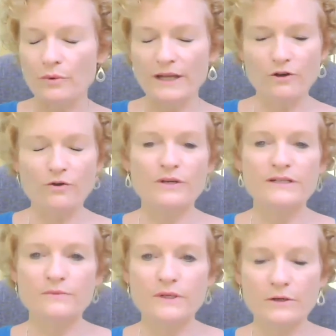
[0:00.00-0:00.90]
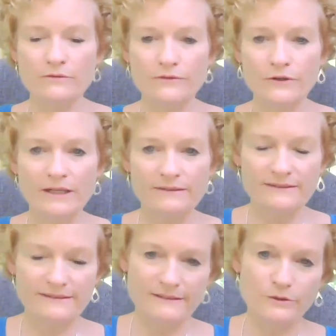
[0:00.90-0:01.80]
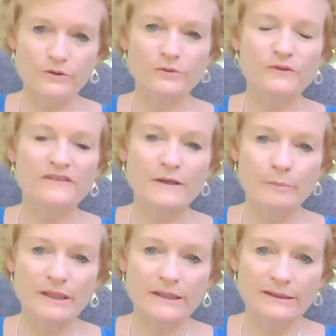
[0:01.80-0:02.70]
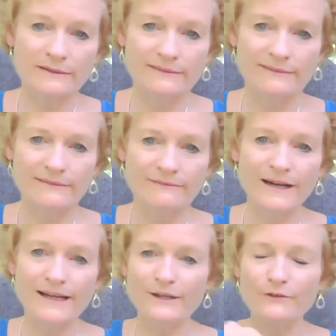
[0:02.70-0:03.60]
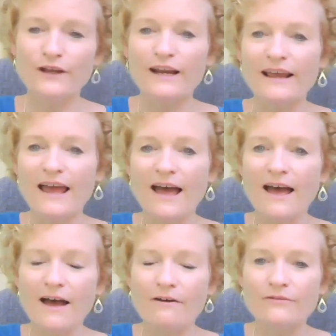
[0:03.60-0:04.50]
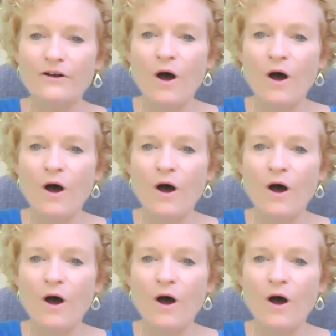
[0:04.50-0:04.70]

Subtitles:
increase rigor for kids is introduce AP, right? You've got to have